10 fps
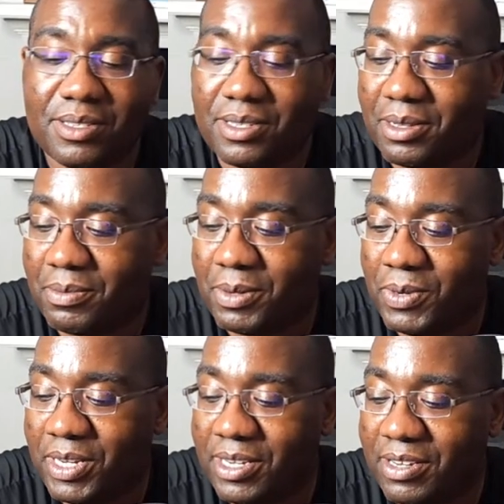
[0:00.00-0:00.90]
But
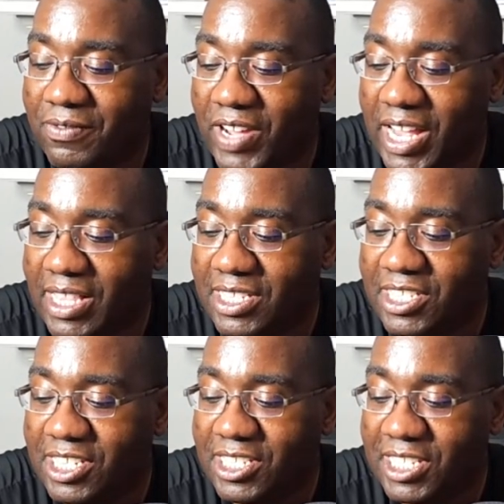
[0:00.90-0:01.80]
when the violence
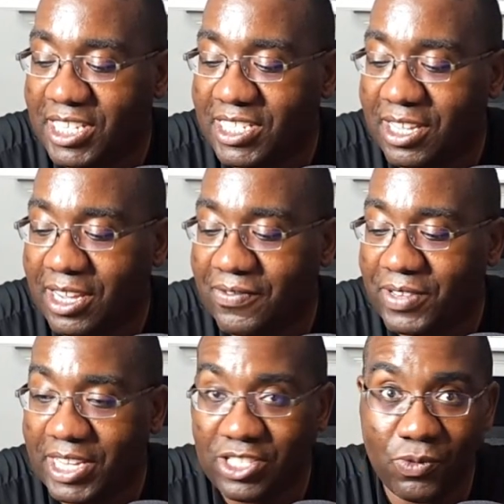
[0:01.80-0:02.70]
touches his life,
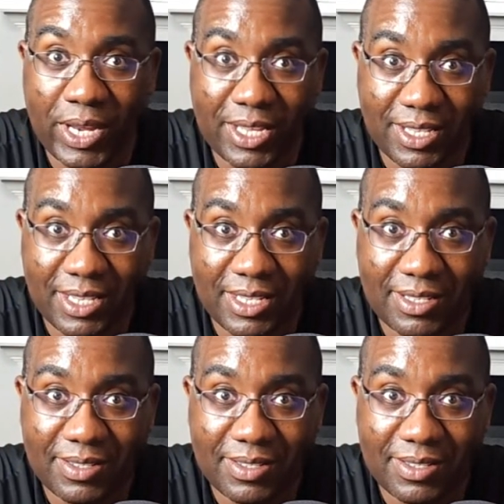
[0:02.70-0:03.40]
like directly,